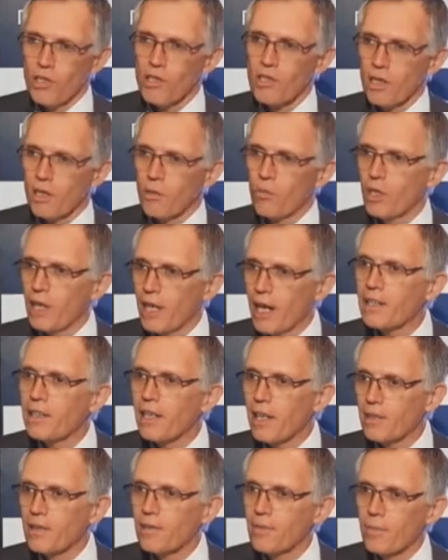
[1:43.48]
us, and we like
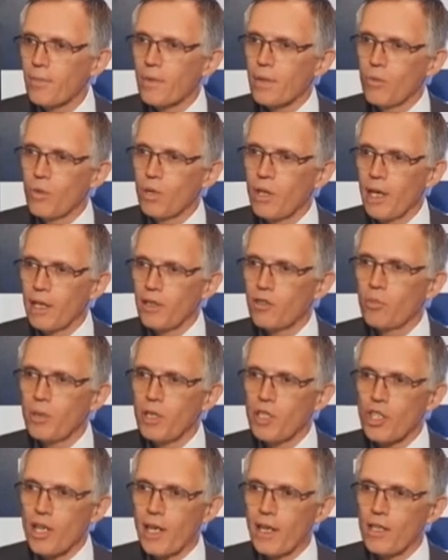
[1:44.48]
that. We like to
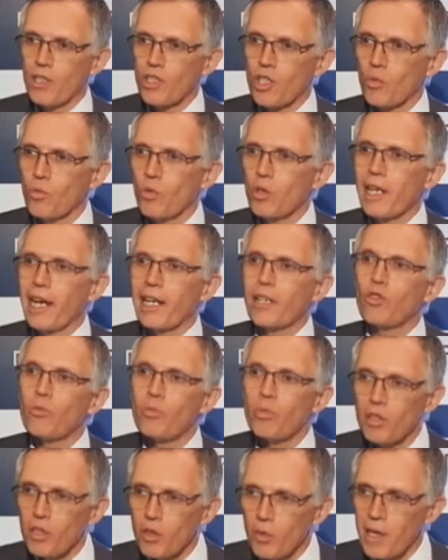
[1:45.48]
be challenged, and we like to
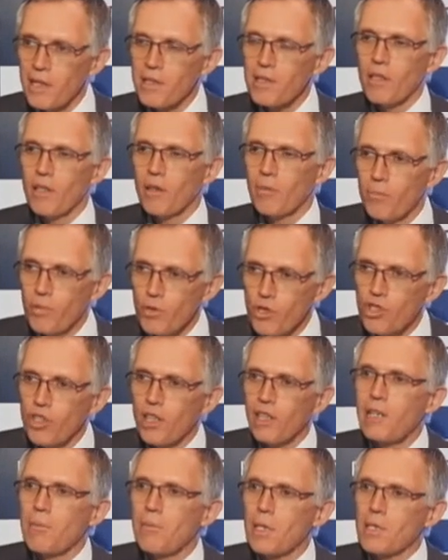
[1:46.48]
progress and push
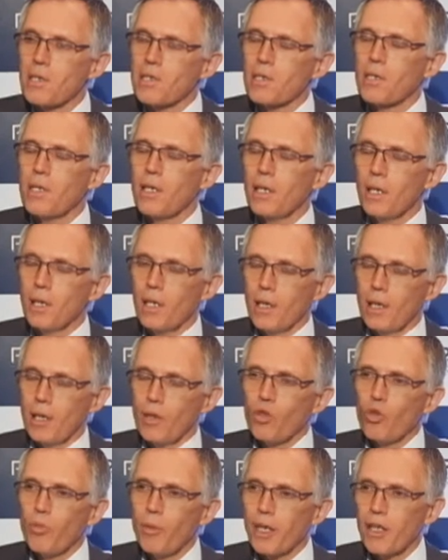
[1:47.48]
the limits
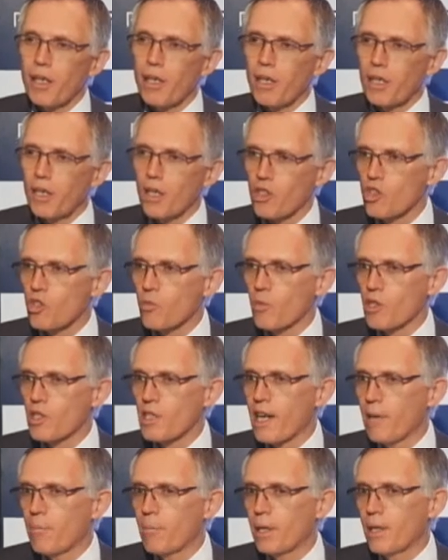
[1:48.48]
to make our
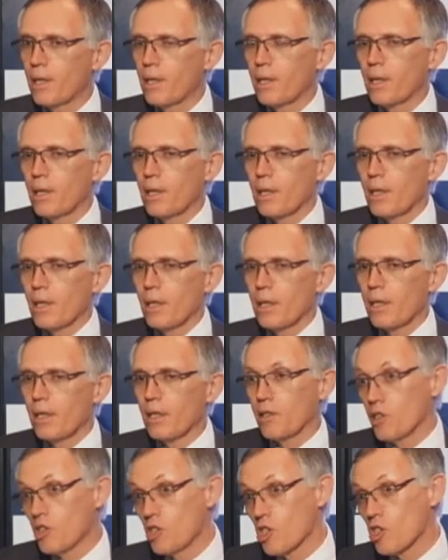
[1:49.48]
customers happy.
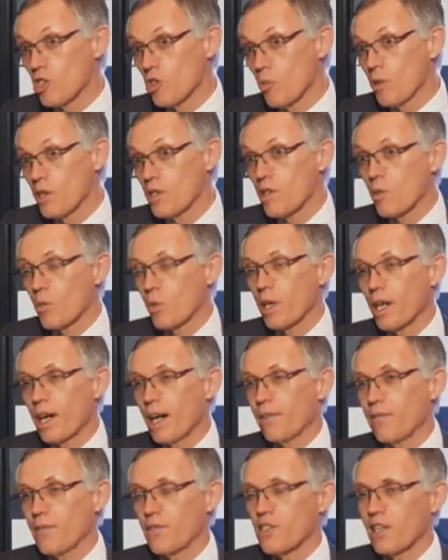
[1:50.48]
Uh, this is the reason we
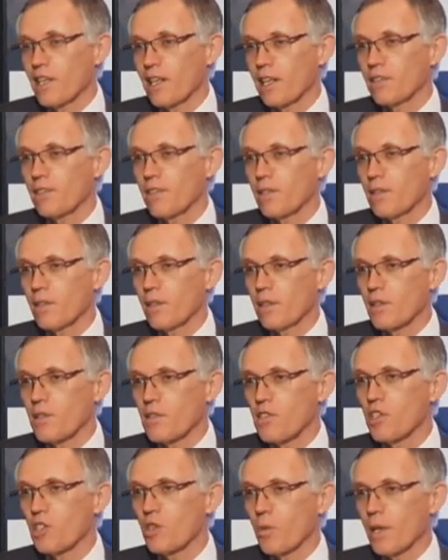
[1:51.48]
have selected uh,
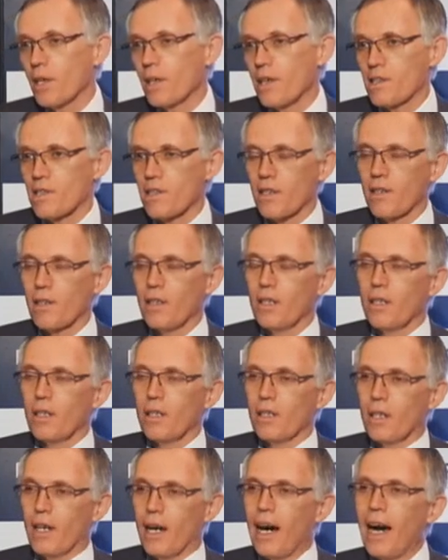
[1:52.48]
Citroën as a
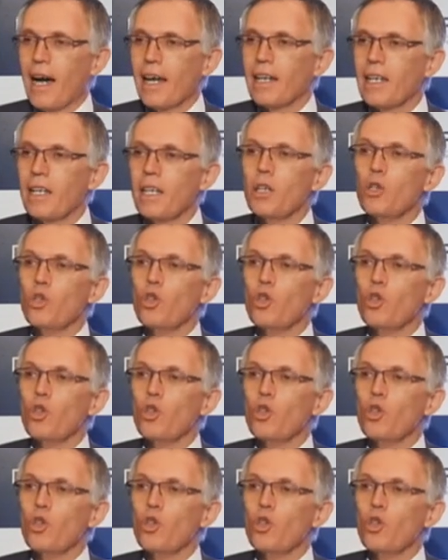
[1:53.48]
highly